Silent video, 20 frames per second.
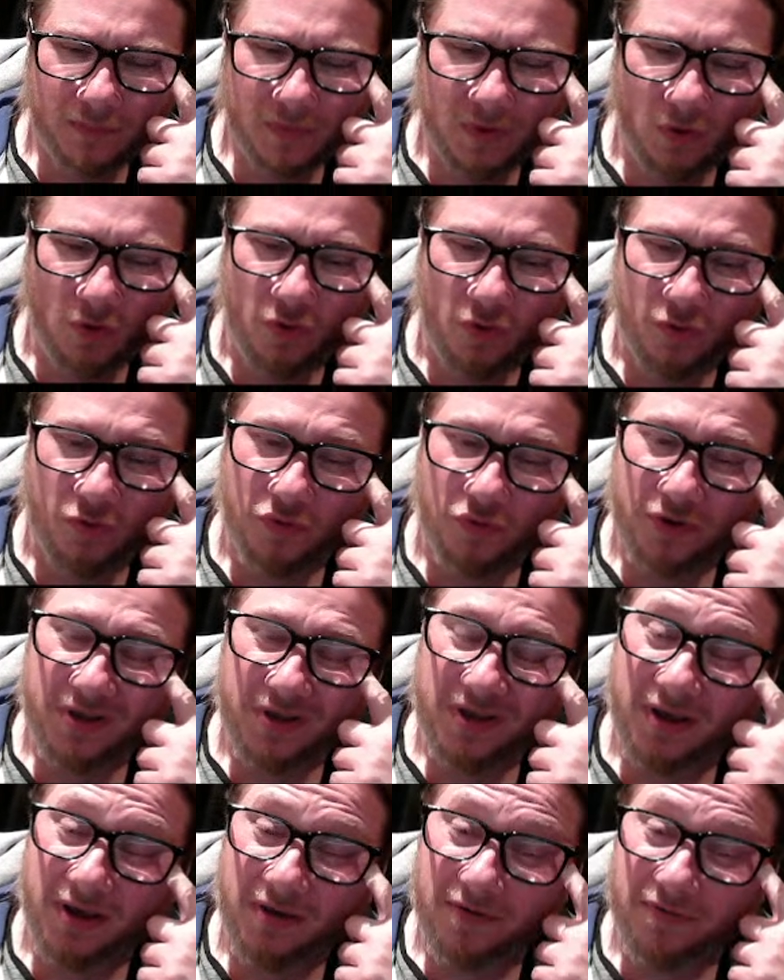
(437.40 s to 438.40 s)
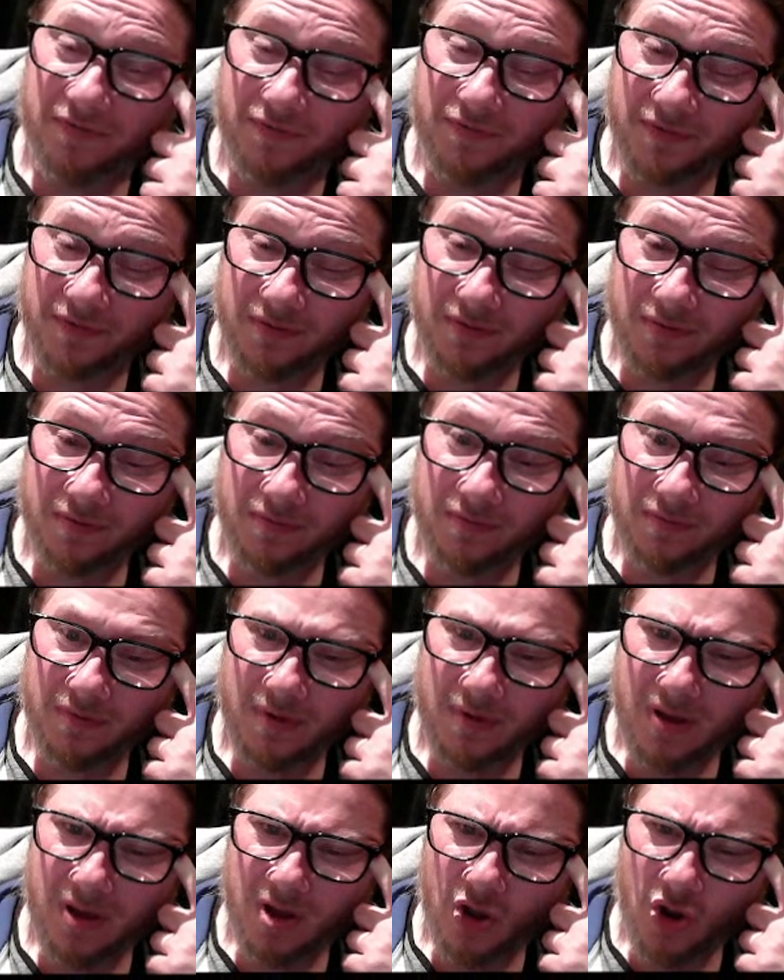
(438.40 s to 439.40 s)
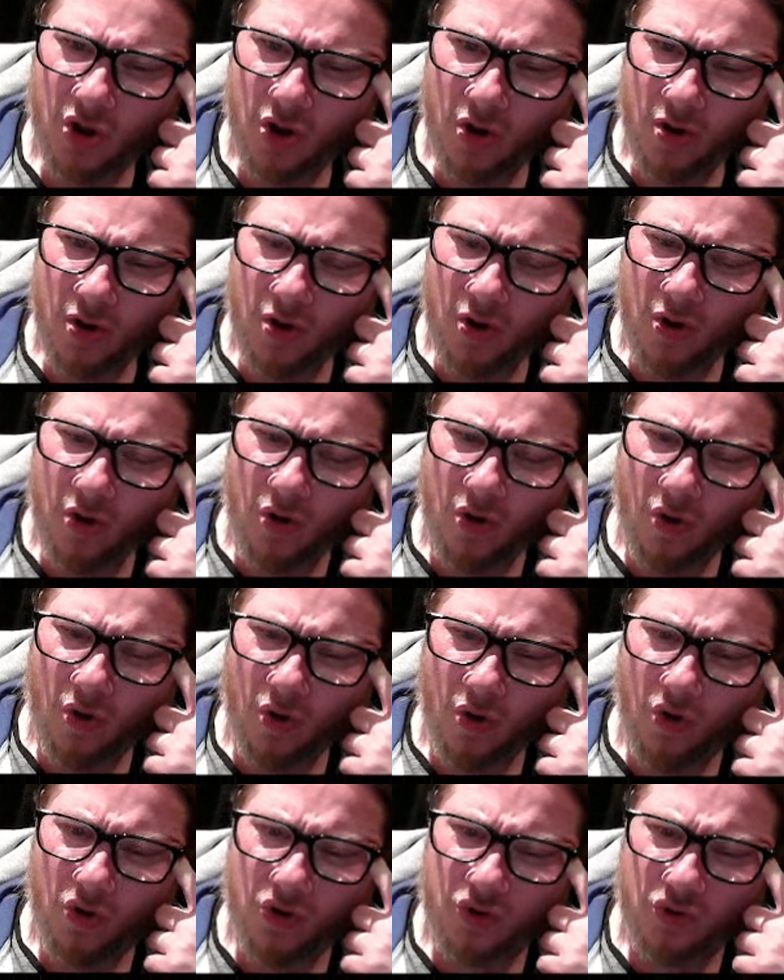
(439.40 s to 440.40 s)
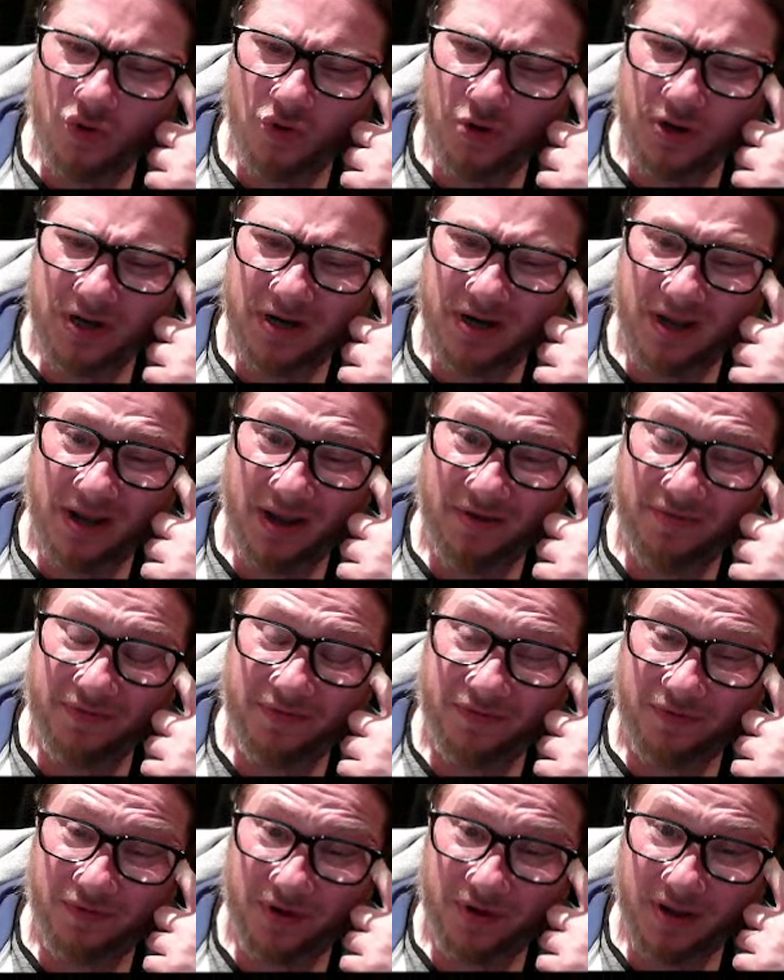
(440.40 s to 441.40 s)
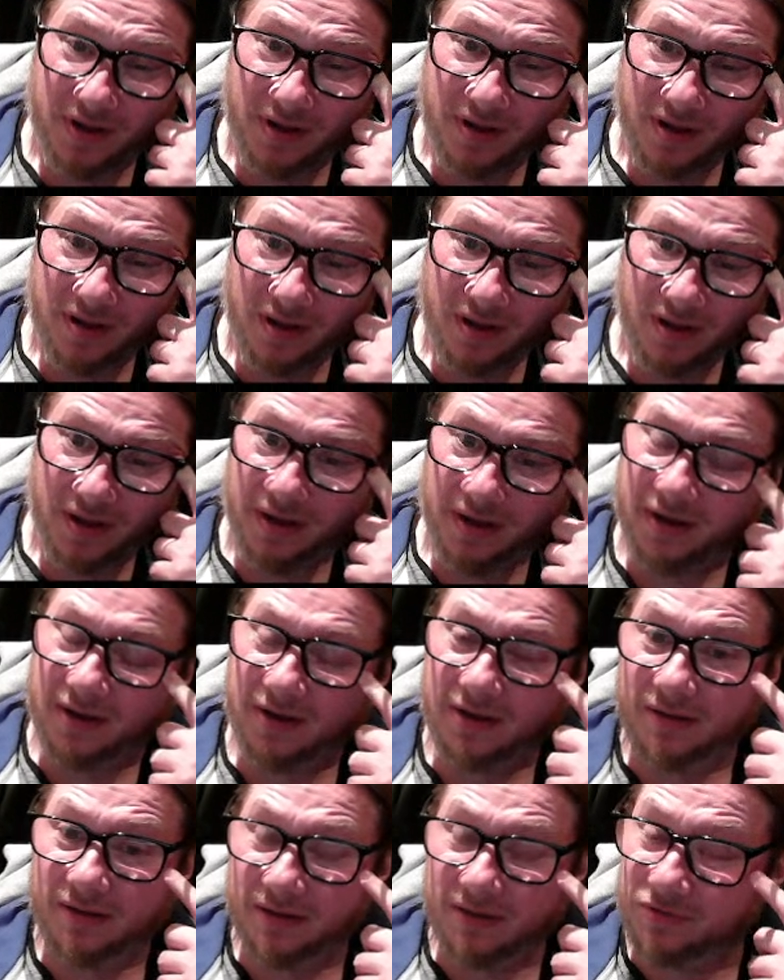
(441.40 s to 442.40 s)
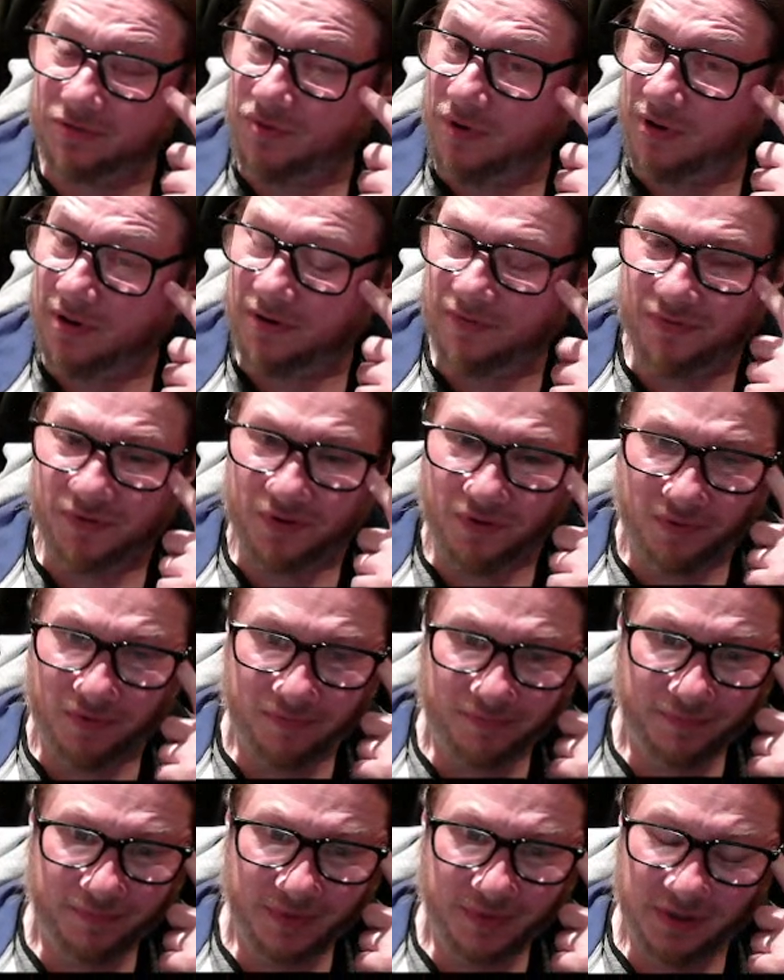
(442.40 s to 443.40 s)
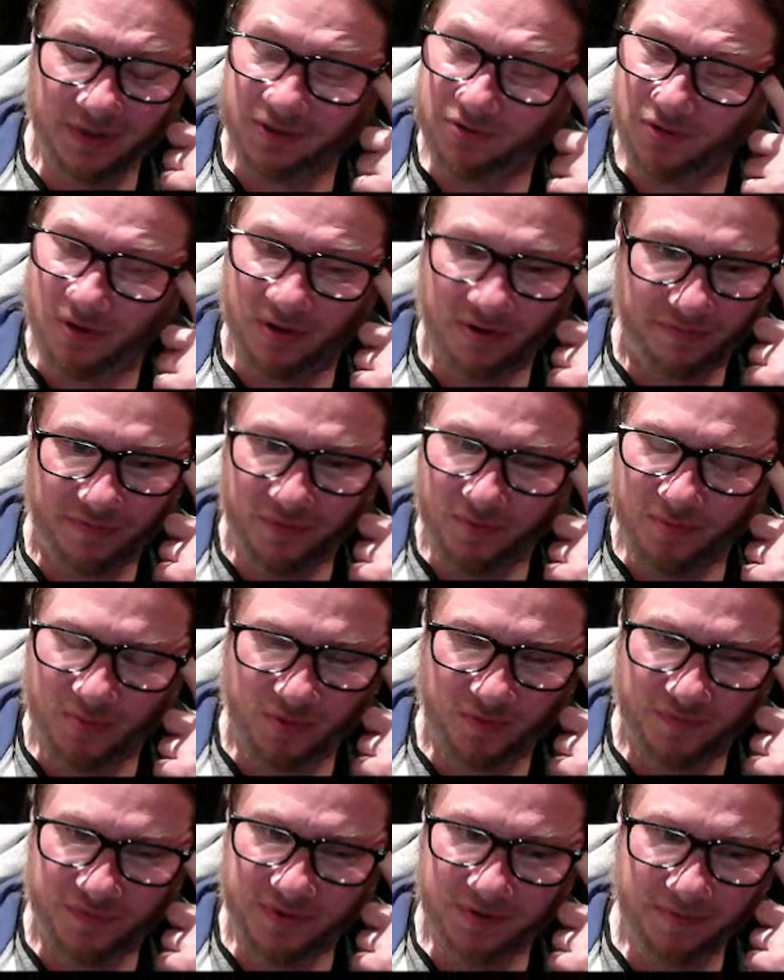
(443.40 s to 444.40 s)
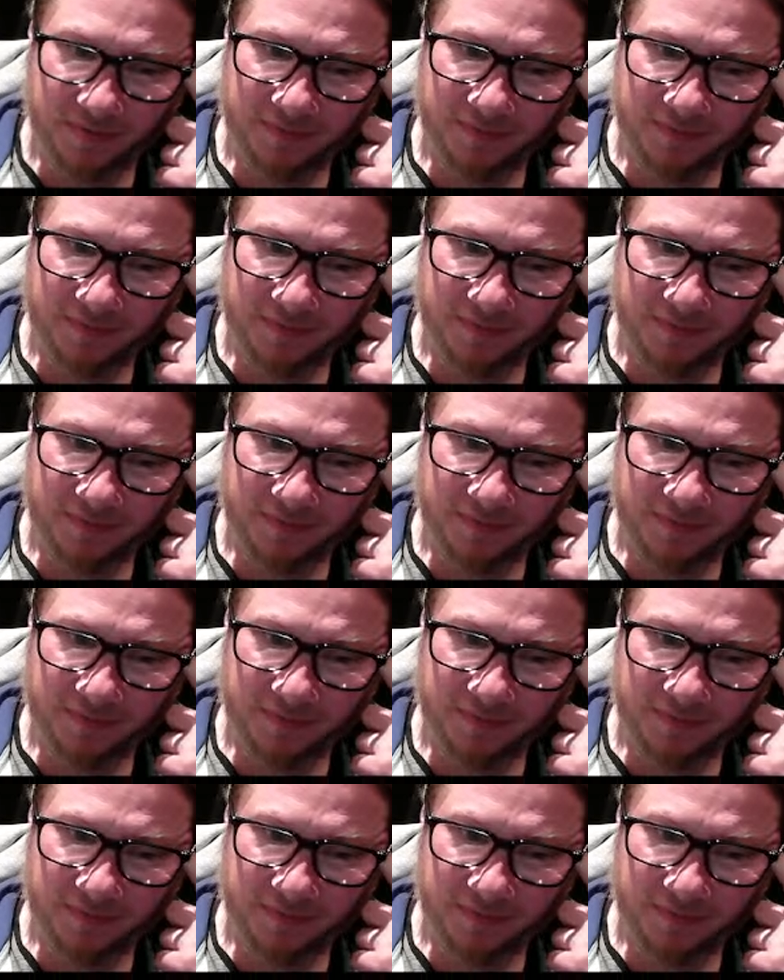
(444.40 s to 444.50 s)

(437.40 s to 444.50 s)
or rook ef or queen f3 heck there's quite a few there's quite a few moves